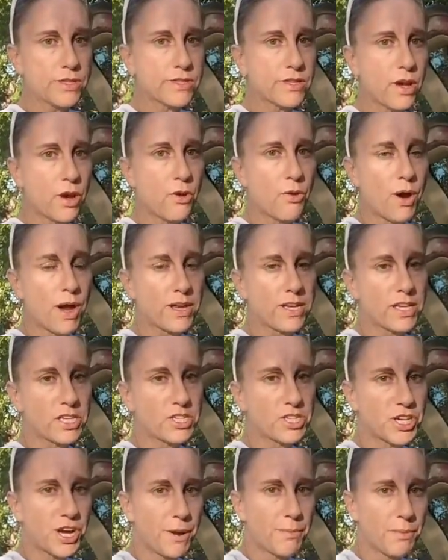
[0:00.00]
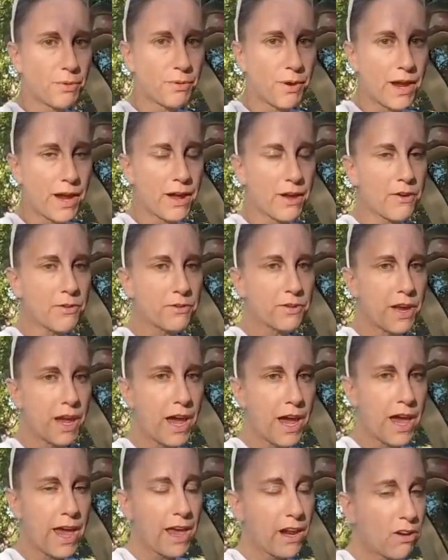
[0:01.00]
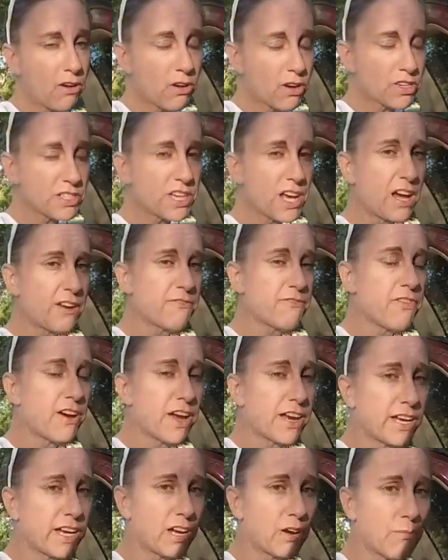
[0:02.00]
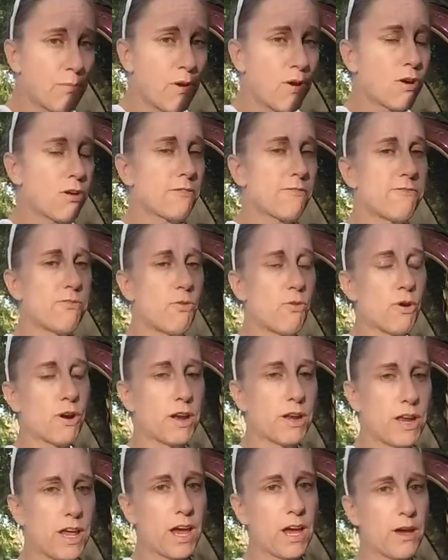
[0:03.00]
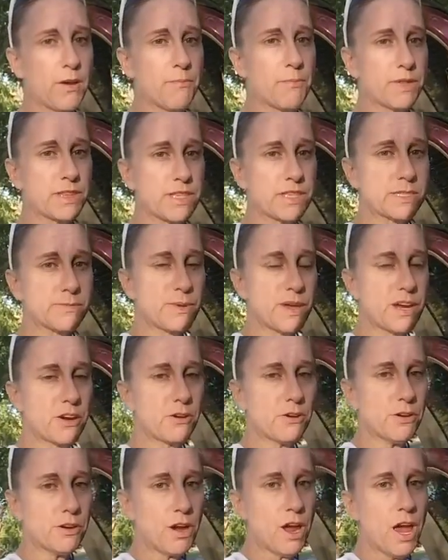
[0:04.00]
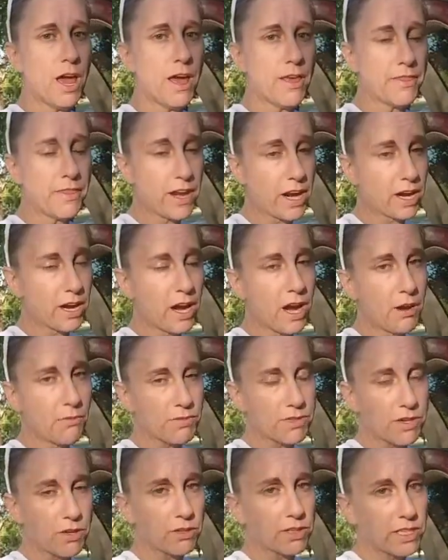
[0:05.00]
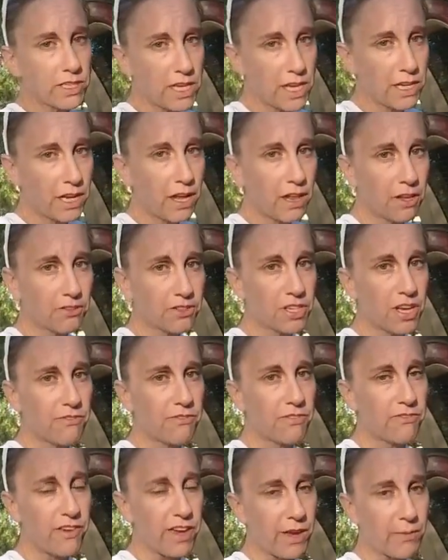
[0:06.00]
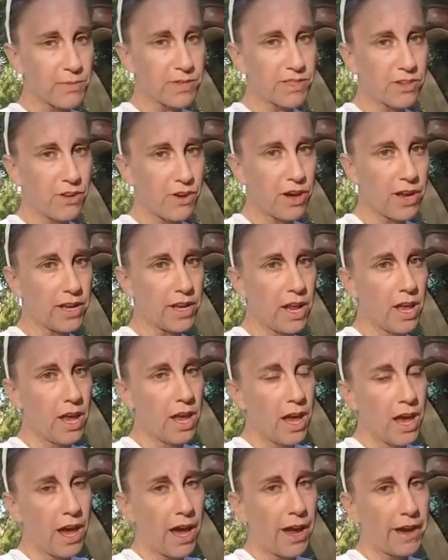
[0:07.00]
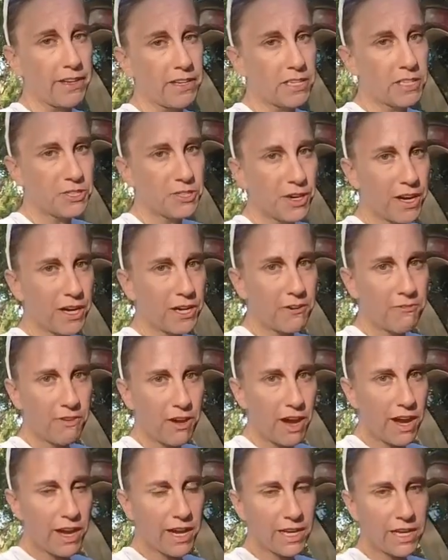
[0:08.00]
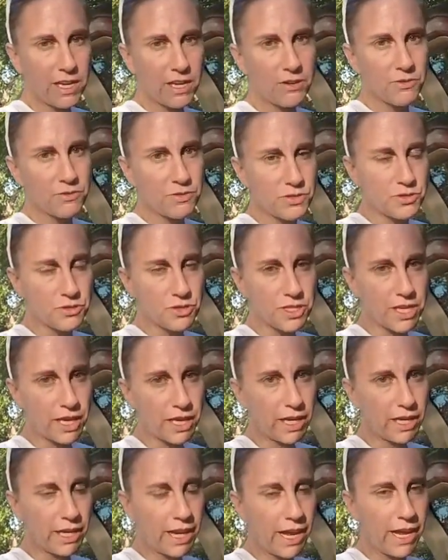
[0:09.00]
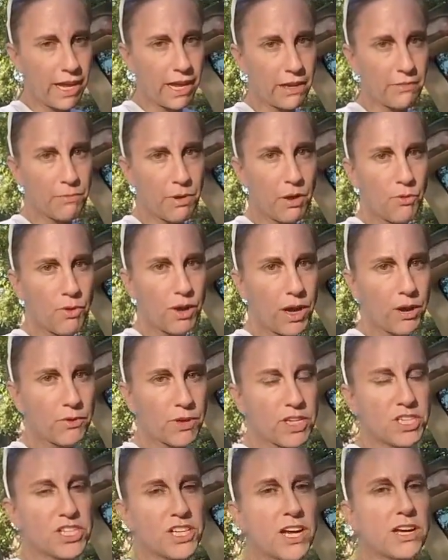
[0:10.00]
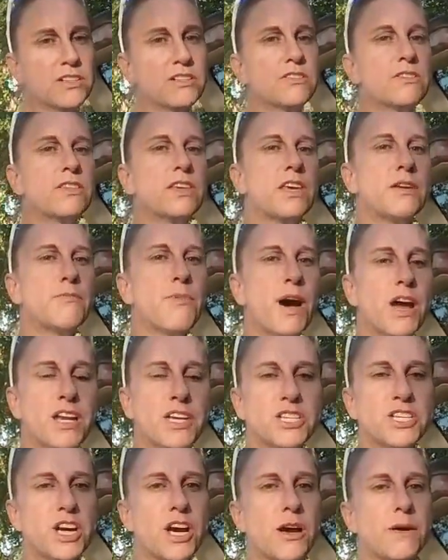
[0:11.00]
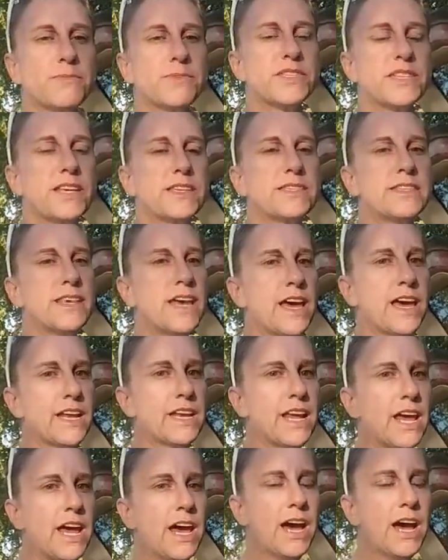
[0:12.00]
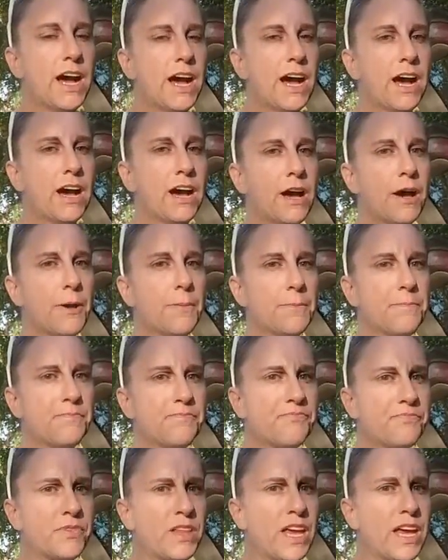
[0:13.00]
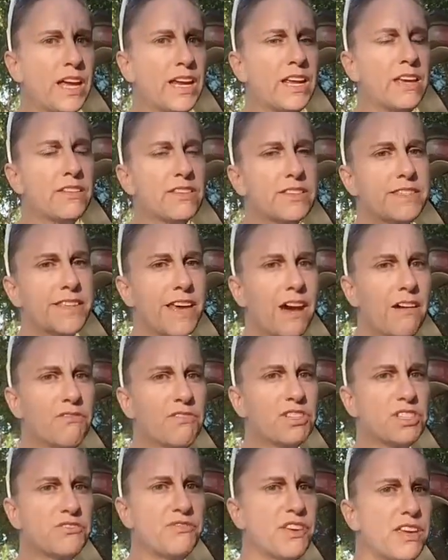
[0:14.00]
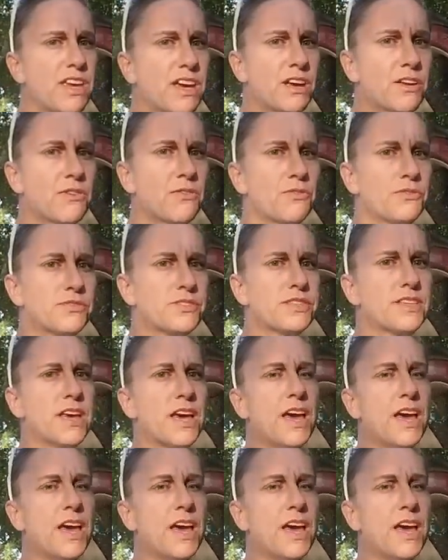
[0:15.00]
So I did shop around. I had a hard time finding a part for it, um, but the speaker that I got was only ten dollars off of Amazon. I did try to find used or secondhand, but when I reached out to the body shops, they said um, any of the salvage vehicles,